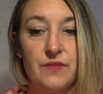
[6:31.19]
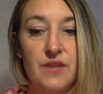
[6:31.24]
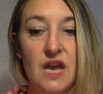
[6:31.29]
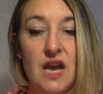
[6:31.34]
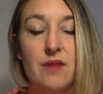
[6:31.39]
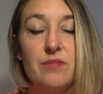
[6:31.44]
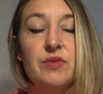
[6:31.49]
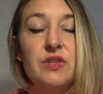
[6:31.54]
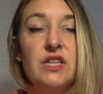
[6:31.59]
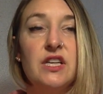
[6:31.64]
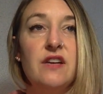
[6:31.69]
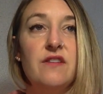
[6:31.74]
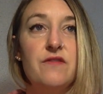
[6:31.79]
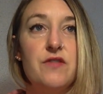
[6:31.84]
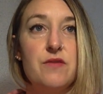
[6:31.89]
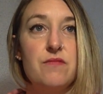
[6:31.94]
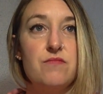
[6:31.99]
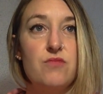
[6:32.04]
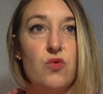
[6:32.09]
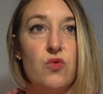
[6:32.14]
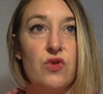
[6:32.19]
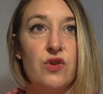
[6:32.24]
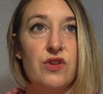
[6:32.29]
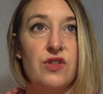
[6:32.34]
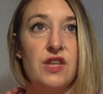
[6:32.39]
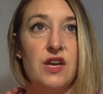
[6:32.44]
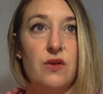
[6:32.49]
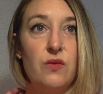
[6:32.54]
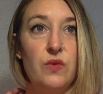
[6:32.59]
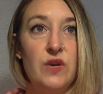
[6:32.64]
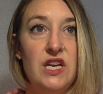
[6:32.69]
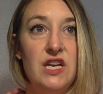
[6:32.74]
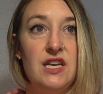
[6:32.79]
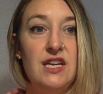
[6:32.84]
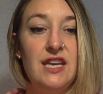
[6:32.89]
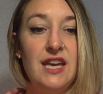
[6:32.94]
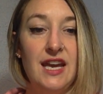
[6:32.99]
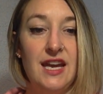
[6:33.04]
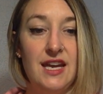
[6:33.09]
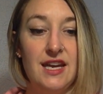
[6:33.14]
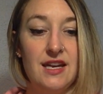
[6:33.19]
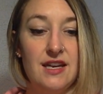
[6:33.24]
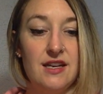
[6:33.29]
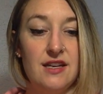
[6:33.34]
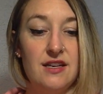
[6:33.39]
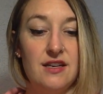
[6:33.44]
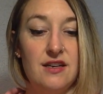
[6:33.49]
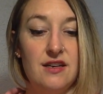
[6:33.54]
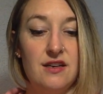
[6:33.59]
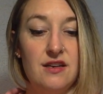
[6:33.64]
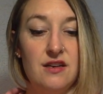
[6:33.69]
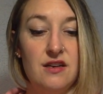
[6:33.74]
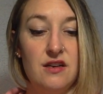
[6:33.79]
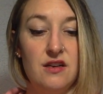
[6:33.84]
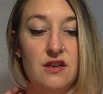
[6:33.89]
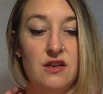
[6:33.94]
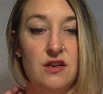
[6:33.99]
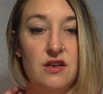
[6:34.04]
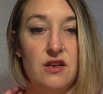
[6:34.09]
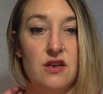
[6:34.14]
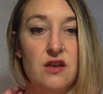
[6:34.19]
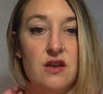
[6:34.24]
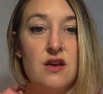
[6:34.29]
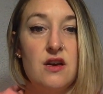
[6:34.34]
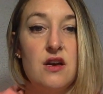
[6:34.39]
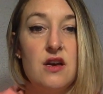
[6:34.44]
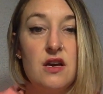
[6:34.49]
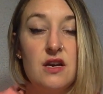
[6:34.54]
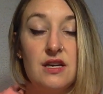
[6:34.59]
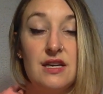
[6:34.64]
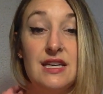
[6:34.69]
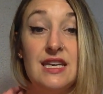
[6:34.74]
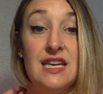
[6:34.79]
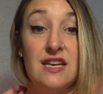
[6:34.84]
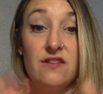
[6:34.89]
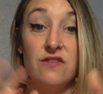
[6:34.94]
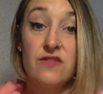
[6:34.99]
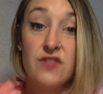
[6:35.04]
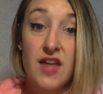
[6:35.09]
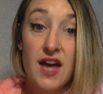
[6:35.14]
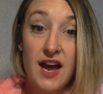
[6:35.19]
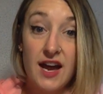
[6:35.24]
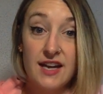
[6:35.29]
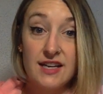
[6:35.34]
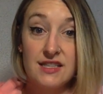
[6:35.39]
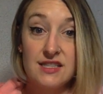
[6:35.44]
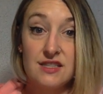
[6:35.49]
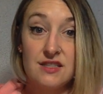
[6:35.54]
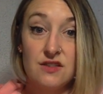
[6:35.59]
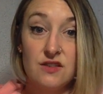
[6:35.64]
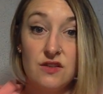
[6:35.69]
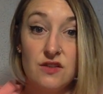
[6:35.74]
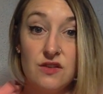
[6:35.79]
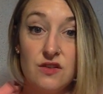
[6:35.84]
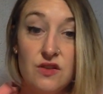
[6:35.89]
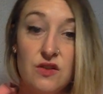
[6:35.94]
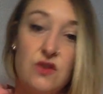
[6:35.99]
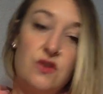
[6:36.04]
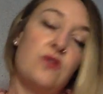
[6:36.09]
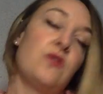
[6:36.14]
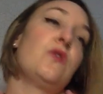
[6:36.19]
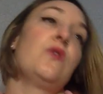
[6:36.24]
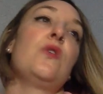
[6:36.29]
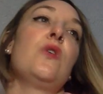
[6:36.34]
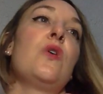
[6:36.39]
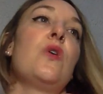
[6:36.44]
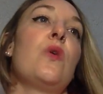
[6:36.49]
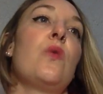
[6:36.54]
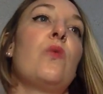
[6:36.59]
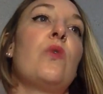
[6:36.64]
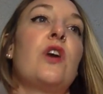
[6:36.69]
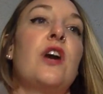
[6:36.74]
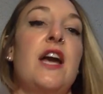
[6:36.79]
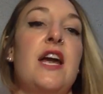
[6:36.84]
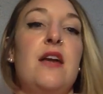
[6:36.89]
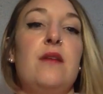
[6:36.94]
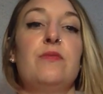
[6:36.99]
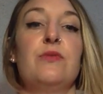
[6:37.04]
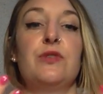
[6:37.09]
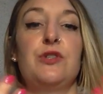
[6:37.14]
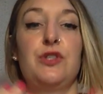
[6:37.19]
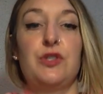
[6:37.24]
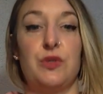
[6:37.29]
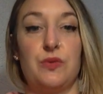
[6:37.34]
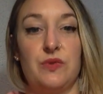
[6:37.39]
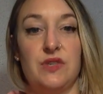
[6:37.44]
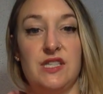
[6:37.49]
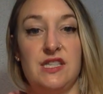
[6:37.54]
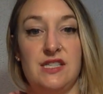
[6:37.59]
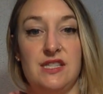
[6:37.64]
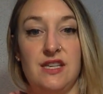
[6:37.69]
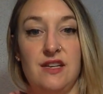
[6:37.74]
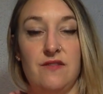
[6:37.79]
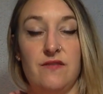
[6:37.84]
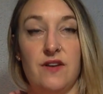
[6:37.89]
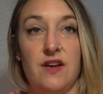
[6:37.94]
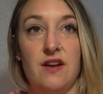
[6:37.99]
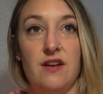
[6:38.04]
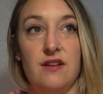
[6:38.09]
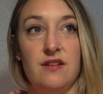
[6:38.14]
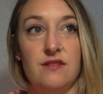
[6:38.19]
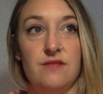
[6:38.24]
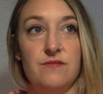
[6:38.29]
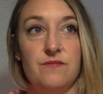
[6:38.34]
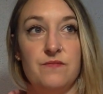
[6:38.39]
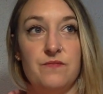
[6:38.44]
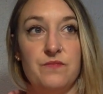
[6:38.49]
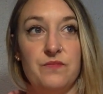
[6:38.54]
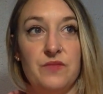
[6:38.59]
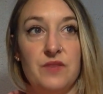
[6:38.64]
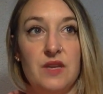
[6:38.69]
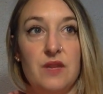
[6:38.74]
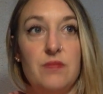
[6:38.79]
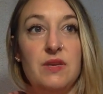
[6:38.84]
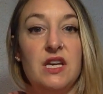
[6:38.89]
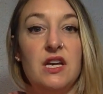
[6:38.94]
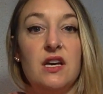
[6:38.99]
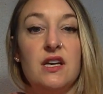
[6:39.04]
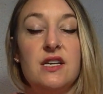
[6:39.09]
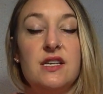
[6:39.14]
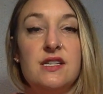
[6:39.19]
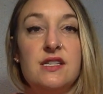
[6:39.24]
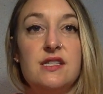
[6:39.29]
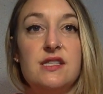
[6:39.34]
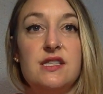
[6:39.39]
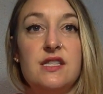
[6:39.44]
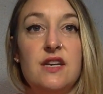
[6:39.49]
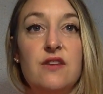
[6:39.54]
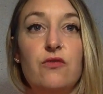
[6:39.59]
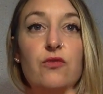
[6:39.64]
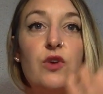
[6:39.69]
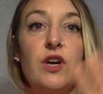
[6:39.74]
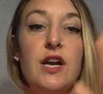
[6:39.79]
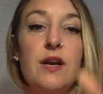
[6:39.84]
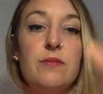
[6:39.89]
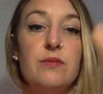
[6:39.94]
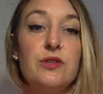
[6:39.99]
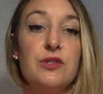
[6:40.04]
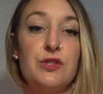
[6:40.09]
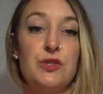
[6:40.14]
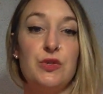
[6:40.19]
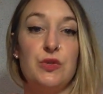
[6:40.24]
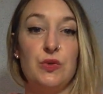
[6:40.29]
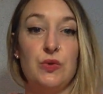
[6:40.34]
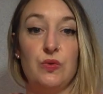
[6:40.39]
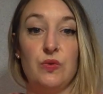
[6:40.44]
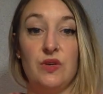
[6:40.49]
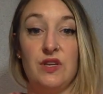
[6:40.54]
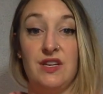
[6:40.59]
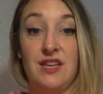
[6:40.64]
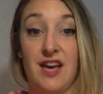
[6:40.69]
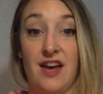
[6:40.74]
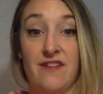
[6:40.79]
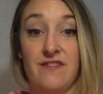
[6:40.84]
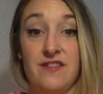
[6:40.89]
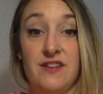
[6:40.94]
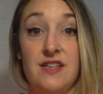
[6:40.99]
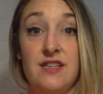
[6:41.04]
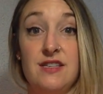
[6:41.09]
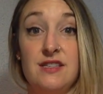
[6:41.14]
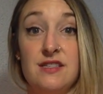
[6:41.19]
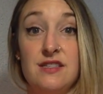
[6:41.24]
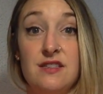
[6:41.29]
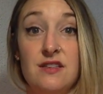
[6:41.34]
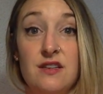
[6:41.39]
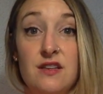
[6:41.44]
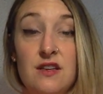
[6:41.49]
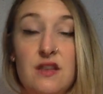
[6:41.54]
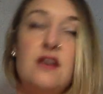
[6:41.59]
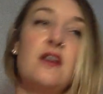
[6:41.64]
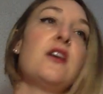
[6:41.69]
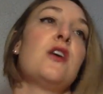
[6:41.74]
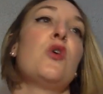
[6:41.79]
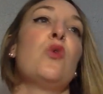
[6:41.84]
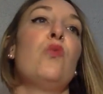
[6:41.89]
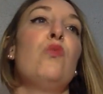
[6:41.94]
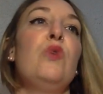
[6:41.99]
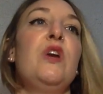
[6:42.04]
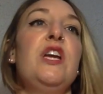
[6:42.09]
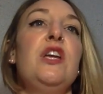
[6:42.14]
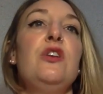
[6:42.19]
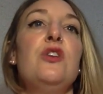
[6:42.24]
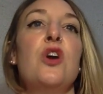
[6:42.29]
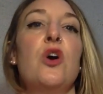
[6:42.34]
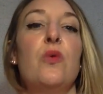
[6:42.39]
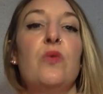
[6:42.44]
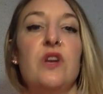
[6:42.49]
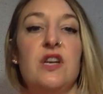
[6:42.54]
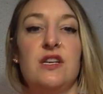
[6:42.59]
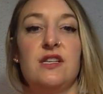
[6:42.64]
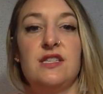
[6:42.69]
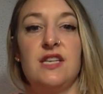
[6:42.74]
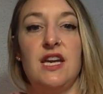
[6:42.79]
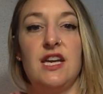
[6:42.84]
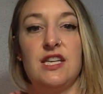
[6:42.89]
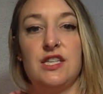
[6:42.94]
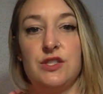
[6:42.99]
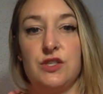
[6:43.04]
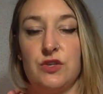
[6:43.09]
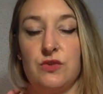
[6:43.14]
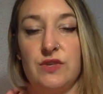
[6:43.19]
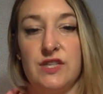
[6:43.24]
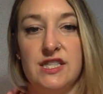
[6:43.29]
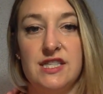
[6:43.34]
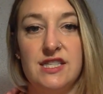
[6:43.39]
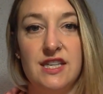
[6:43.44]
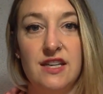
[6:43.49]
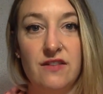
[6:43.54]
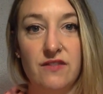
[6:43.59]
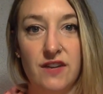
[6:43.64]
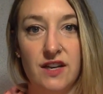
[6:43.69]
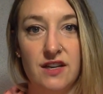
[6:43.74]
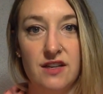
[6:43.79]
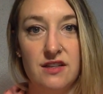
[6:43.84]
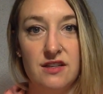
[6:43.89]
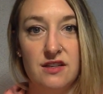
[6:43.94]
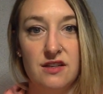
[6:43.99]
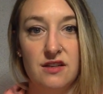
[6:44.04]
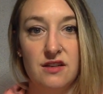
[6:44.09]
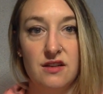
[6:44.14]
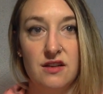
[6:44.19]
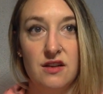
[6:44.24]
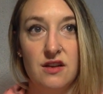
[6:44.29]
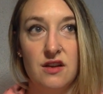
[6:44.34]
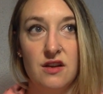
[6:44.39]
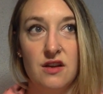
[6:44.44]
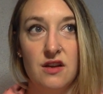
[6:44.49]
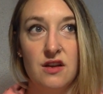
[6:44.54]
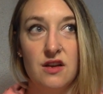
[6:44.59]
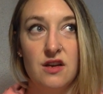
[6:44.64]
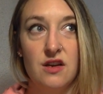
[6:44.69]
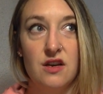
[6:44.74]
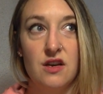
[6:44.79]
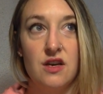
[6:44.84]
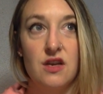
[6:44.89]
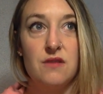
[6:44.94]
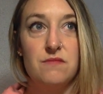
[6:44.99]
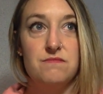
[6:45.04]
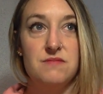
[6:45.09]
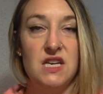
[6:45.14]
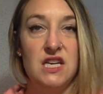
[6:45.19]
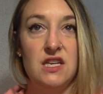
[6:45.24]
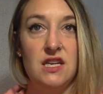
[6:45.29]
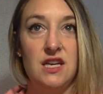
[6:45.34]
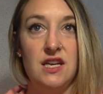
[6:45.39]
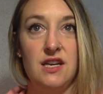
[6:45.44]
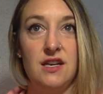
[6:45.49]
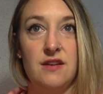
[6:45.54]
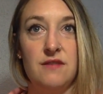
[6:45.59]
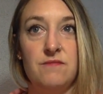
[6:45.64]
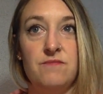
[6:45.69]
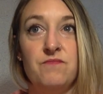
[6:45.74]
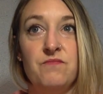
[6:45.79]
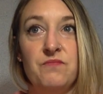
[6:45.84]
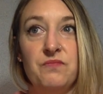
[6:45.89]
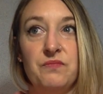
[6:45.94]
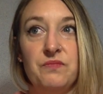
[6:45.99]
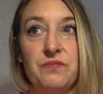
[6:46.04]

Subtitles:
I believe the more that we can give that, we're able to receive it. Because if we're able to give it, we know what it takes to receive it. Meaning,